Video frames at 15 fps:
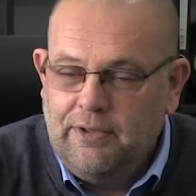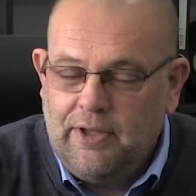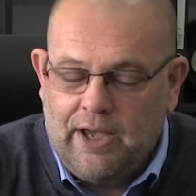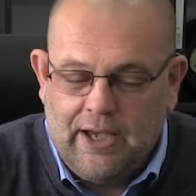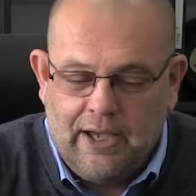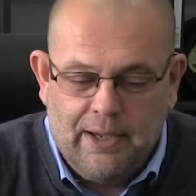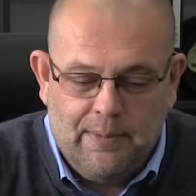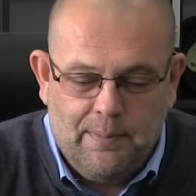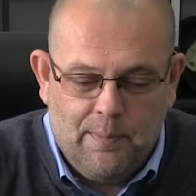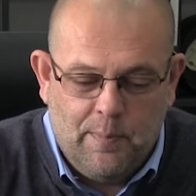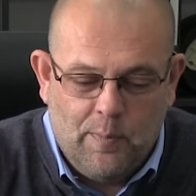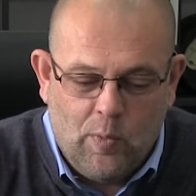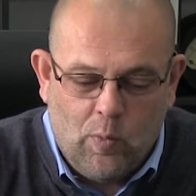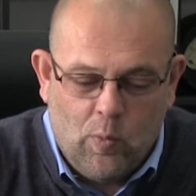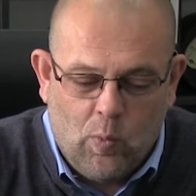
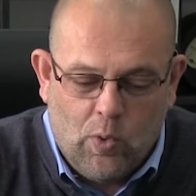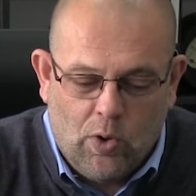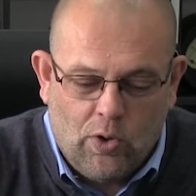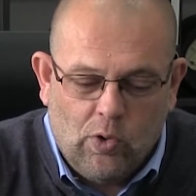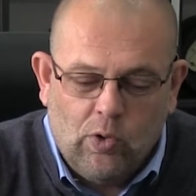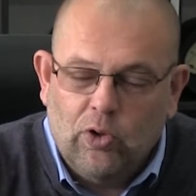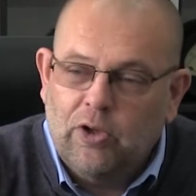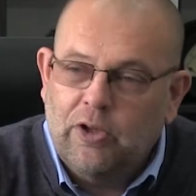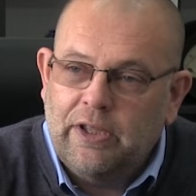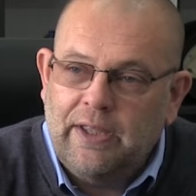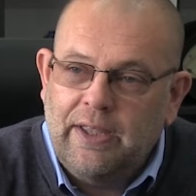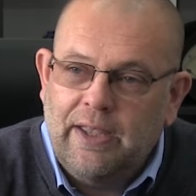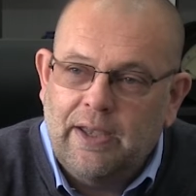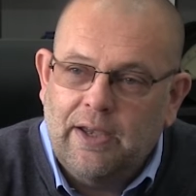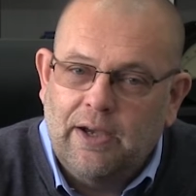What all
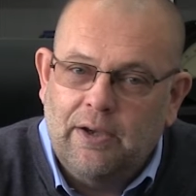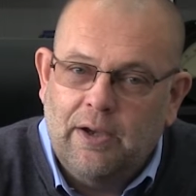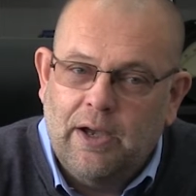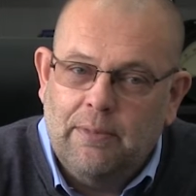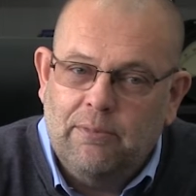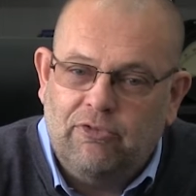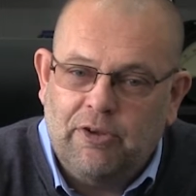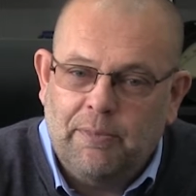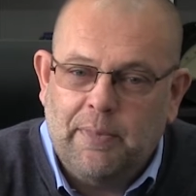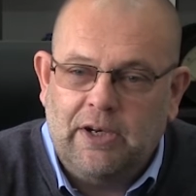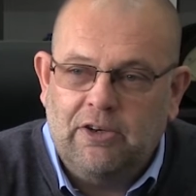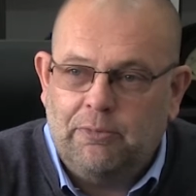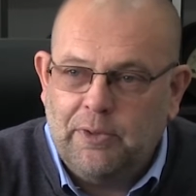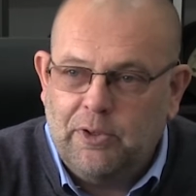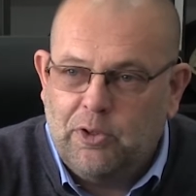the ship
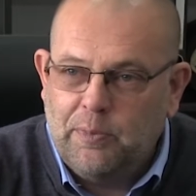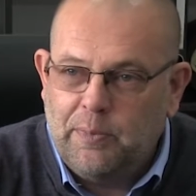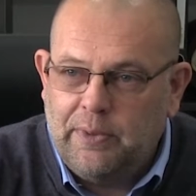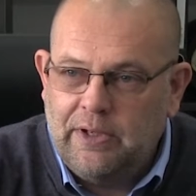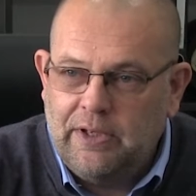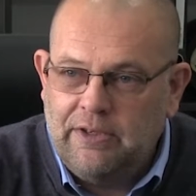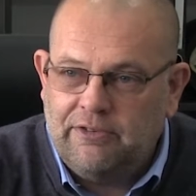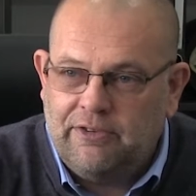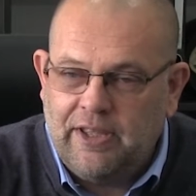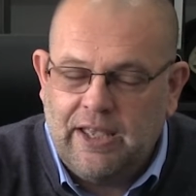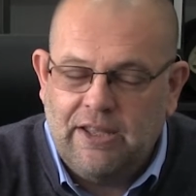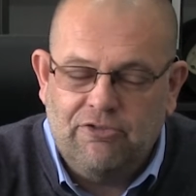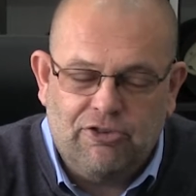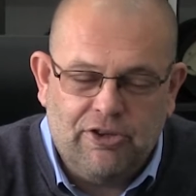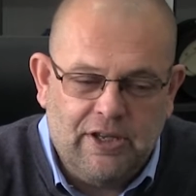management companies, the
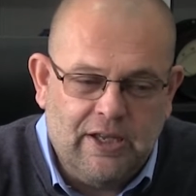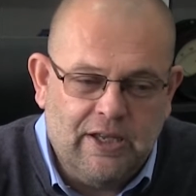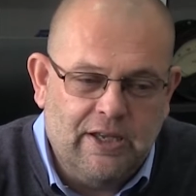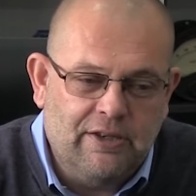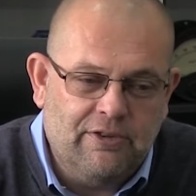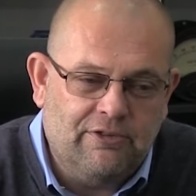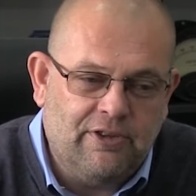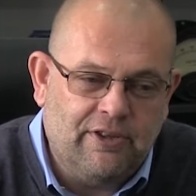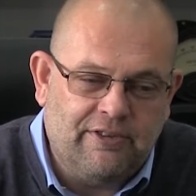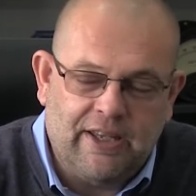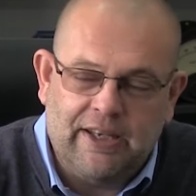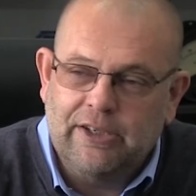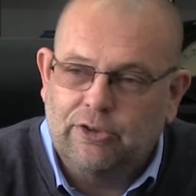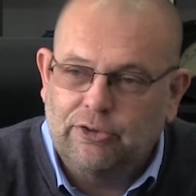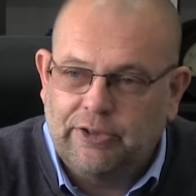engineers, the
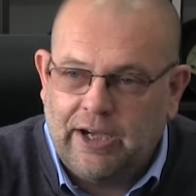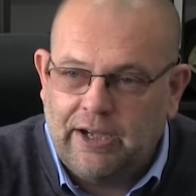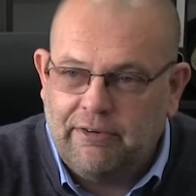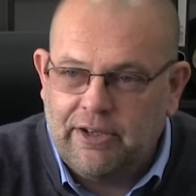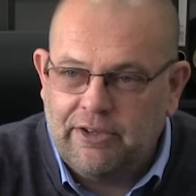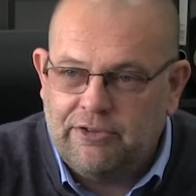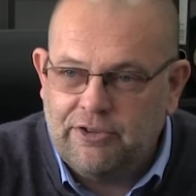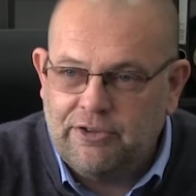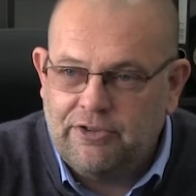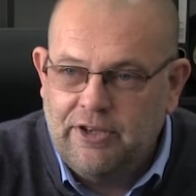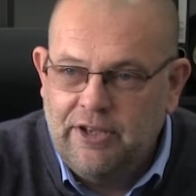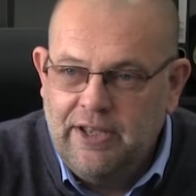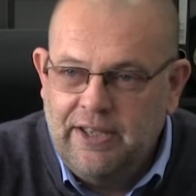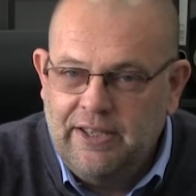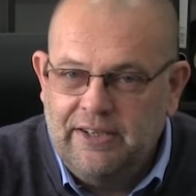technical directors
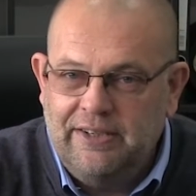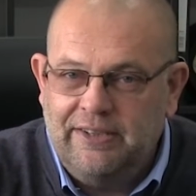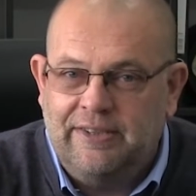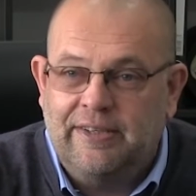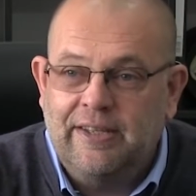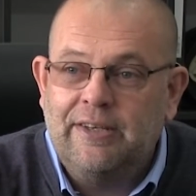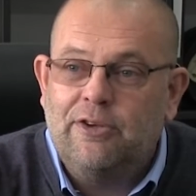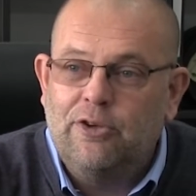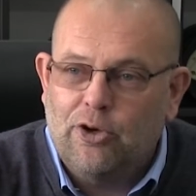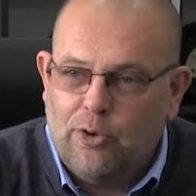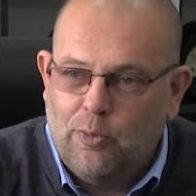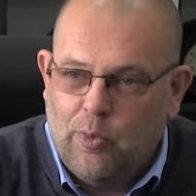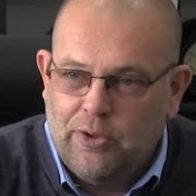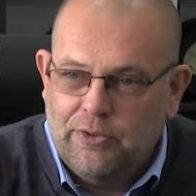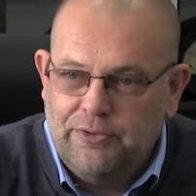did not
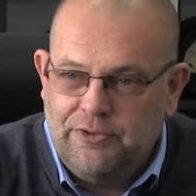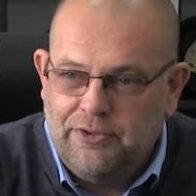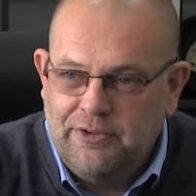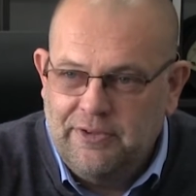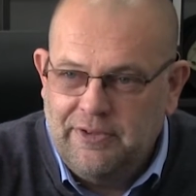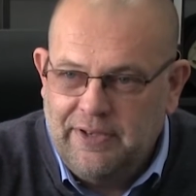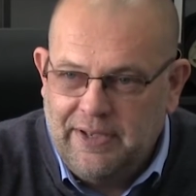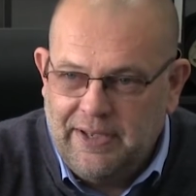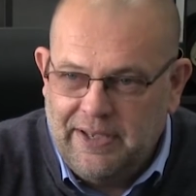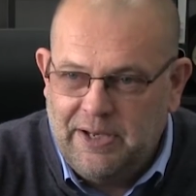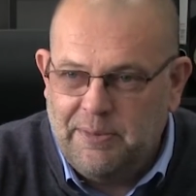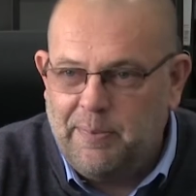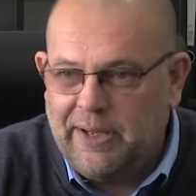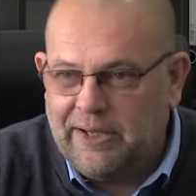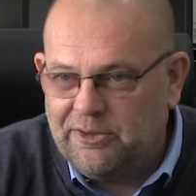want in
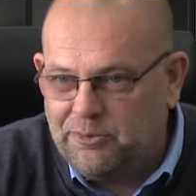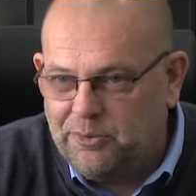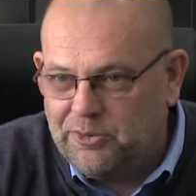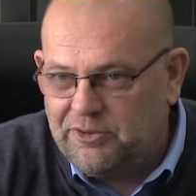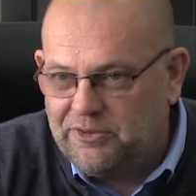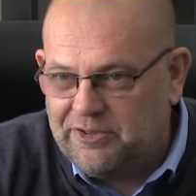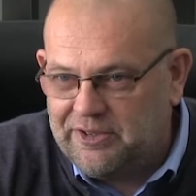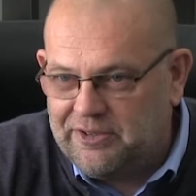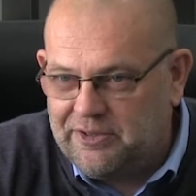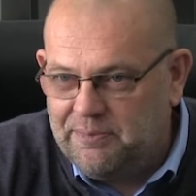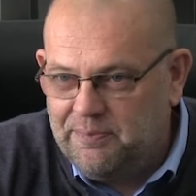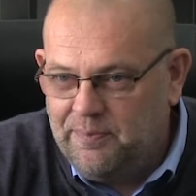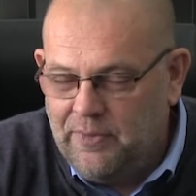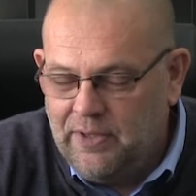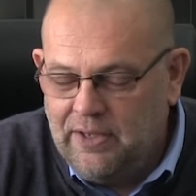a ballast water
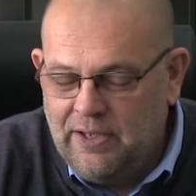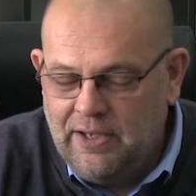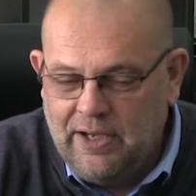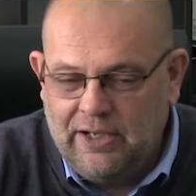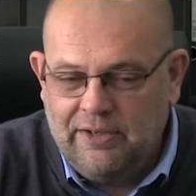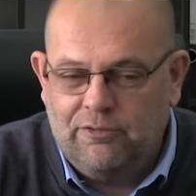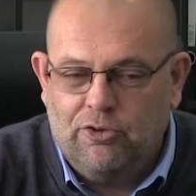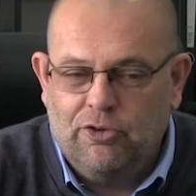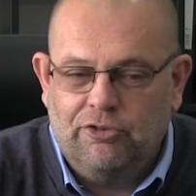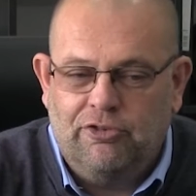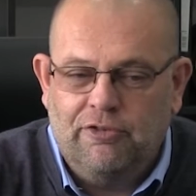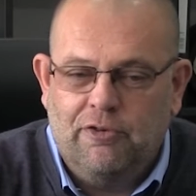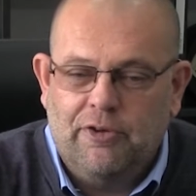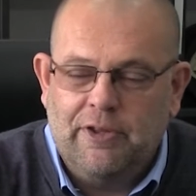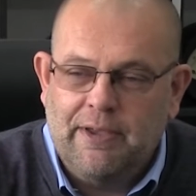system. And of course
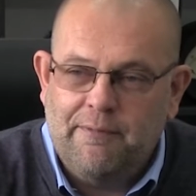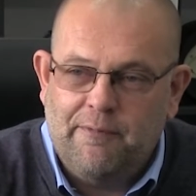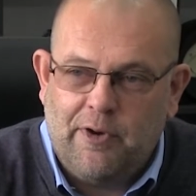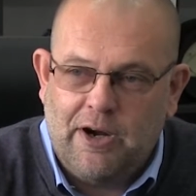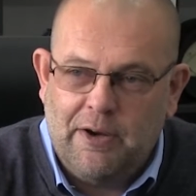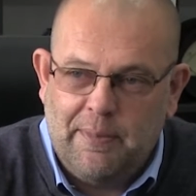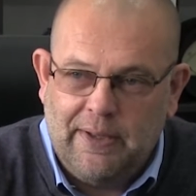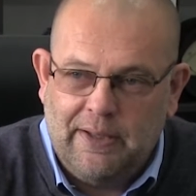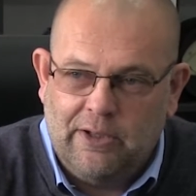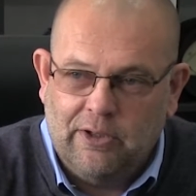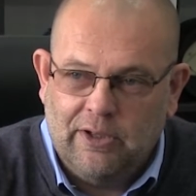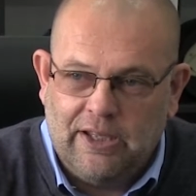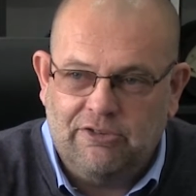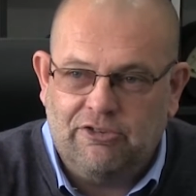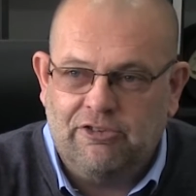you've got the environmental
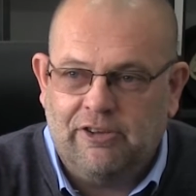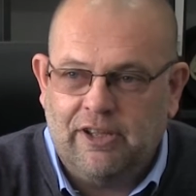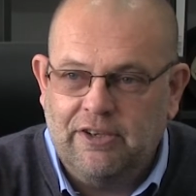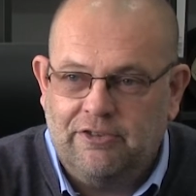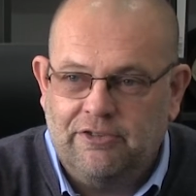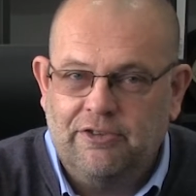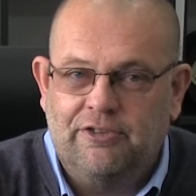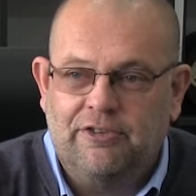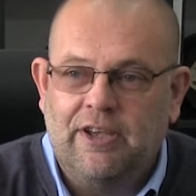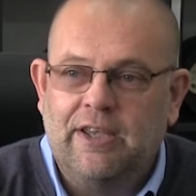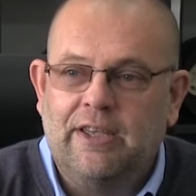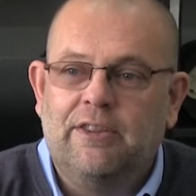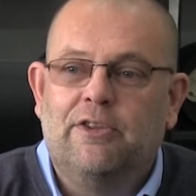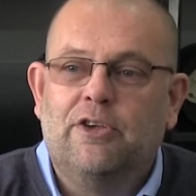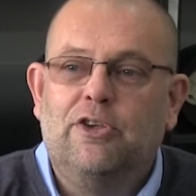legislation
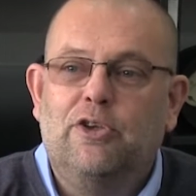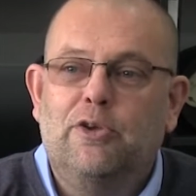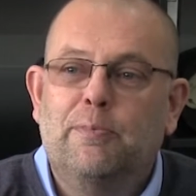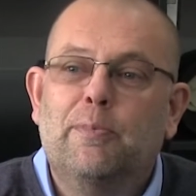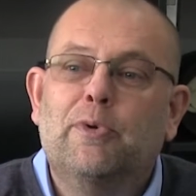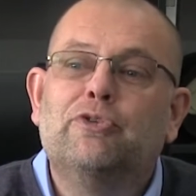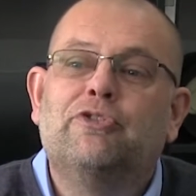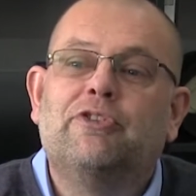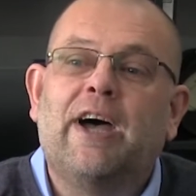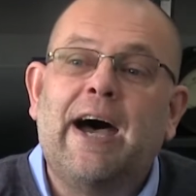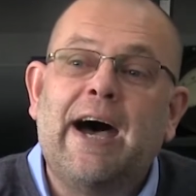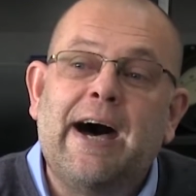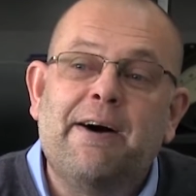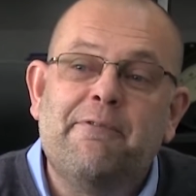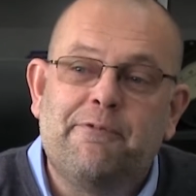saying that you must
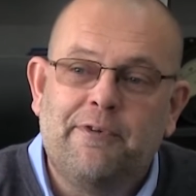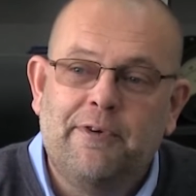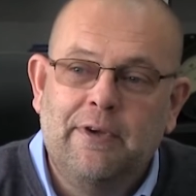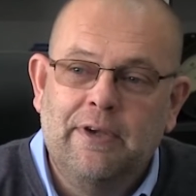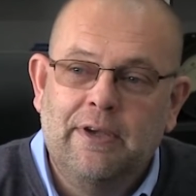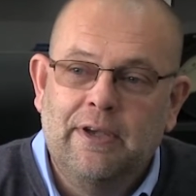have